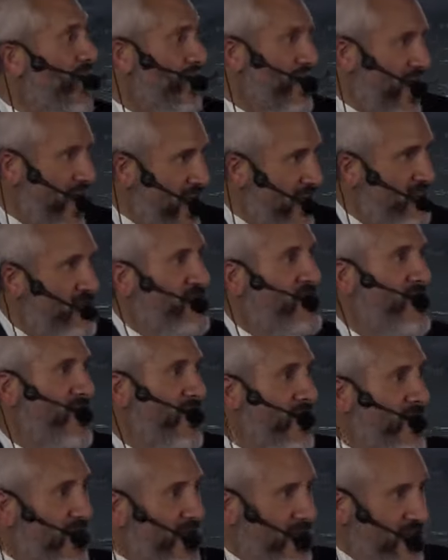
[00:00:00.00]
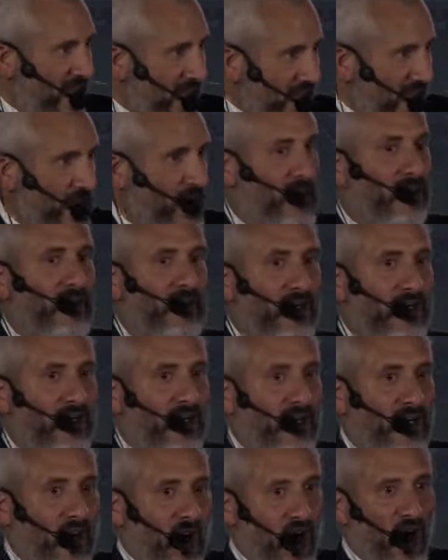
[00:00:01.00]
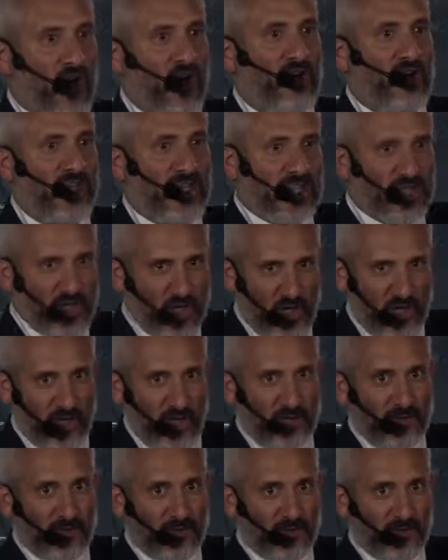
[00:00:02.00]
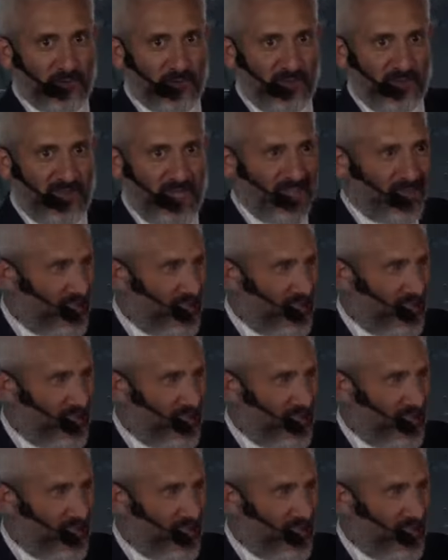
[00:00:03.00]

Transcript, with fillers: and heaven and hell are eternal. They